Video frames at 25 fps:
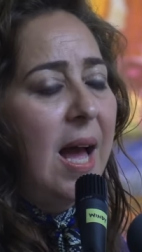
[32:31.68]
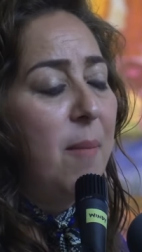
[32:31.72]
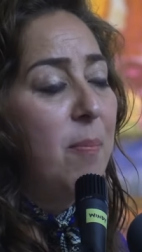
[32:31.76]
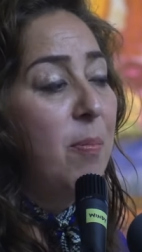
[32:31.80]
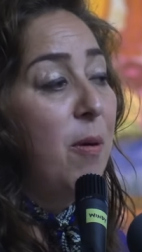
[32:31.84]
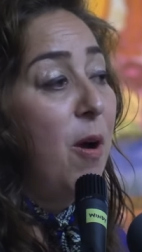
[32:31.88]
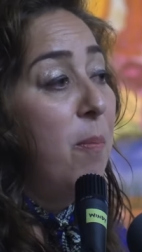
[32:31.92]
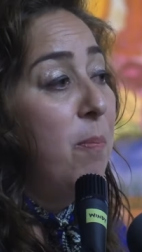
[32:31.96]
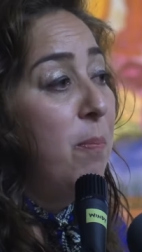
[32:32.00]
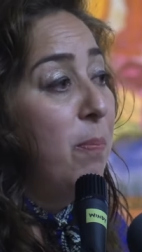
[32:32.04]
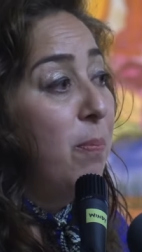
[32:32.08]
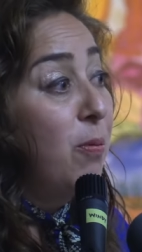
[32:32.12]

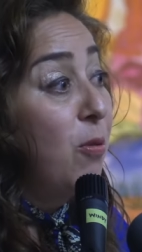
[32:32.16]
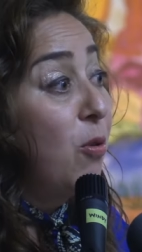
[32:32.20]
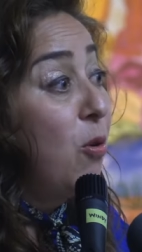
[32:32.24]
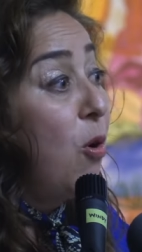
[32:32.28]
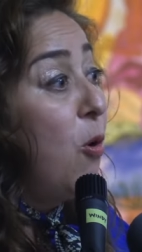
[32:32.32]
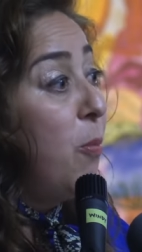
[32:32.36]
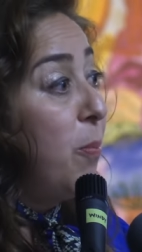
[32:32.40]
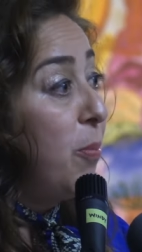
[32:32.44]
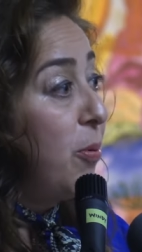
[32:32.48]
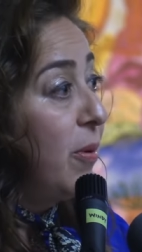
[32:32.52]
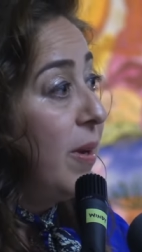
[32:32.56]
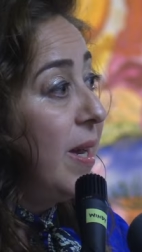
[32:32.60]

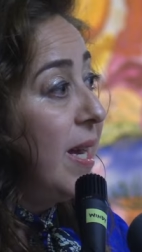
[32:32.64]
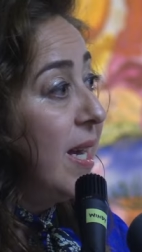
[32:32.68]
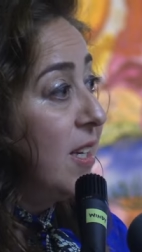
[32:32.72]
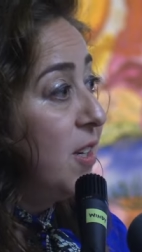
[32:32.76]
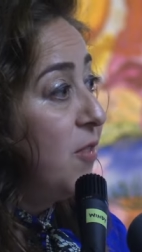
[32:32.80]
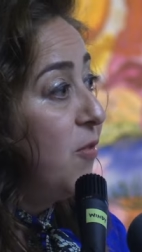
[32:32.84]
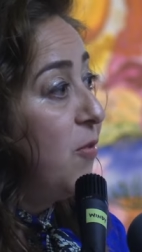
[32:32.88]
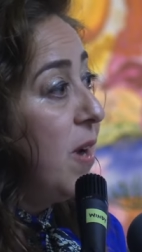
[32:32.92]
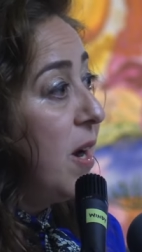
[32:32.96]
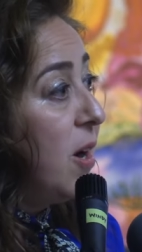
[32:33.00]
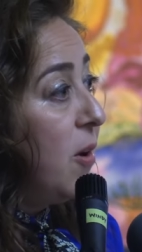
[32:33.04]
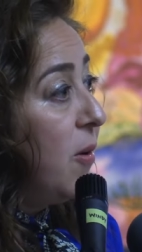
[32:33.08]
appropriate,
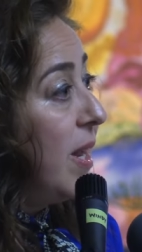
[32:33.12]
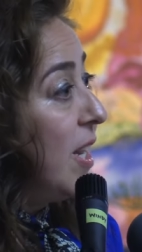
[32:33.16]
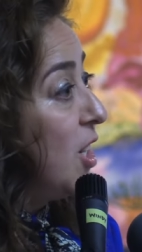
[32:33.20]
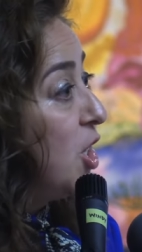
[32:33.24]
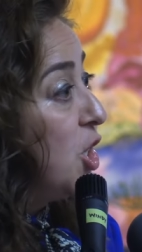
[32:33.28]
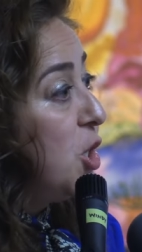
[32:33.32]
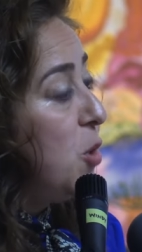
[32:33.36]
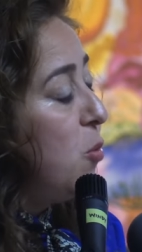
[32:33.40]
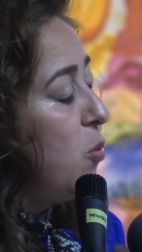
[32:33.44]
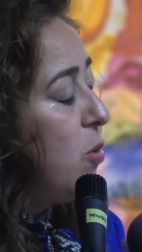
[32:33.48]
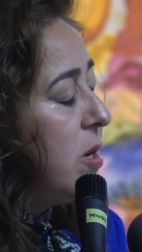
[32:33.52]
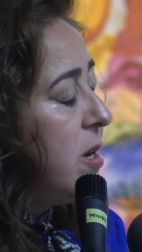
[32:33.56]
very,
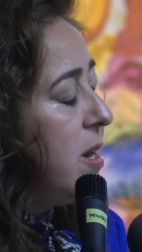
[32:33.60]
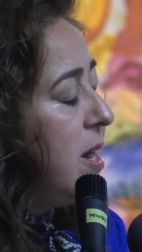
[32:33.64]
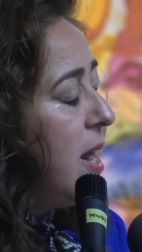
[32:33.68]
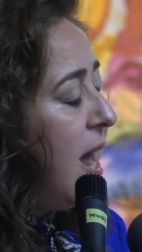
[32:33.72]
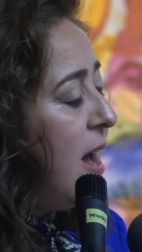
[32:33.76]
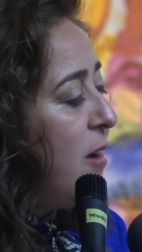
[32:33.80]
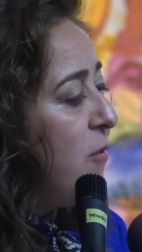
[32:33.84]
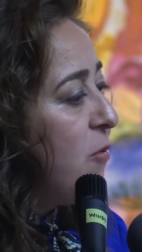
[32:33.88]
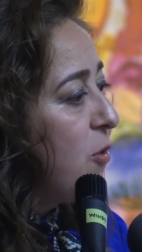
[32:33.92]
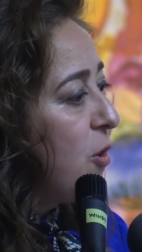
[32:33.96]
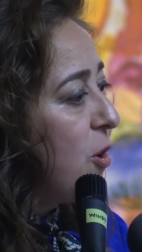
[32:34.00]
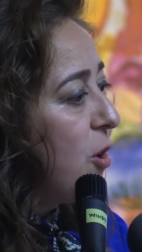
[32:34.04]
she would
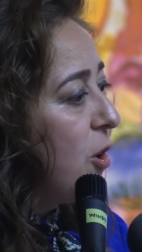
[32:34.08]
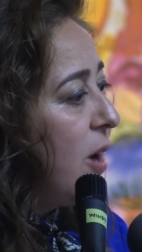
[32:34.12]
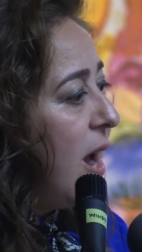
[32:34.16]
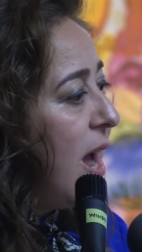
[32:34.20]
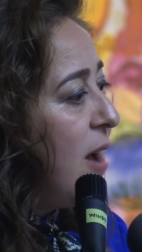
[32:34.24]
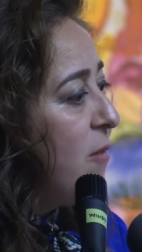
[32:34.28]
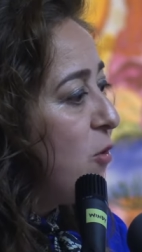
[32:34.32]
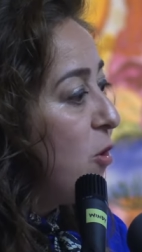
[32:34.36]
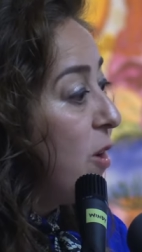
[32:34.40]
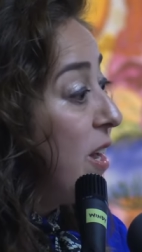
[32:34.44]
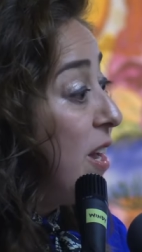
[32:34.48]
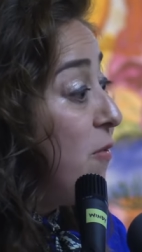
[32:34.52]
never,
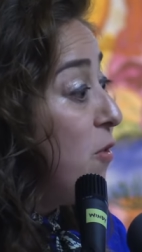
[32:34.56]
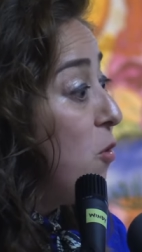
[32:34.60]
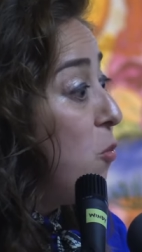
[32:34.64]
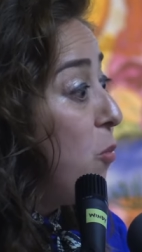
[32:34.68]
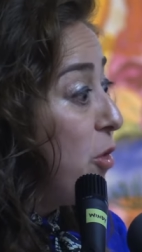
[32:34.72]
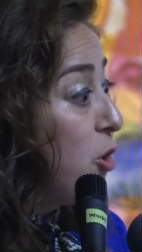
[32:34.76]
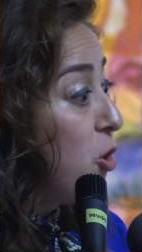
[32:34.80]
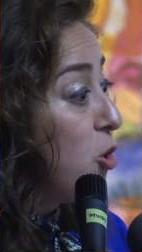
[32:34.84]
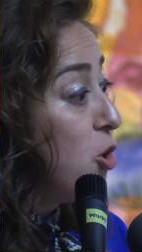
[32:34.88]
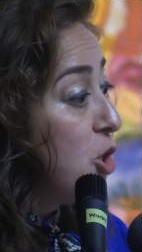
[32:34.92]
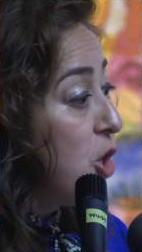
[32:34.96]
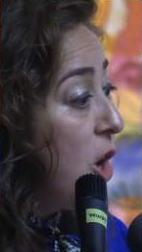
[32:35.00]
ever, even
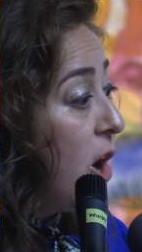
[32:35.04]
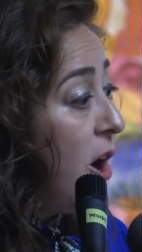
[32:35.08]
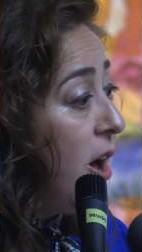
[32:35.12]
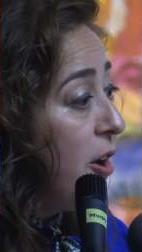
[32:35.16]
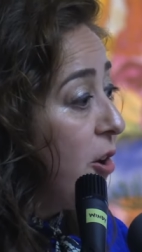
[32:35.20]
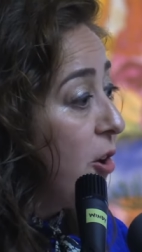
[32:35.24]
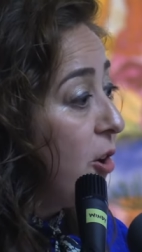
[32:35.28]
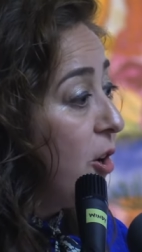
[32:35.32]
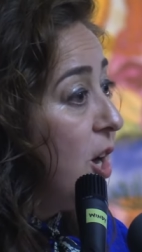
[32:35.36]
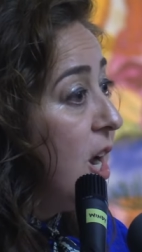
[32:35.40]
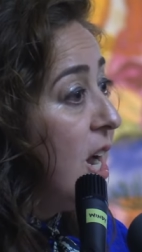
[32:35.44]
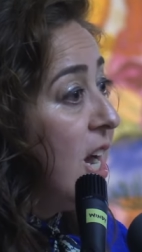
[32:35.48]
with her
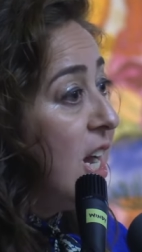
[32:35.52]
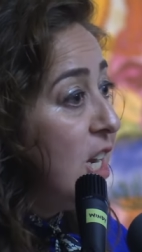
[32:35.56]
daughter,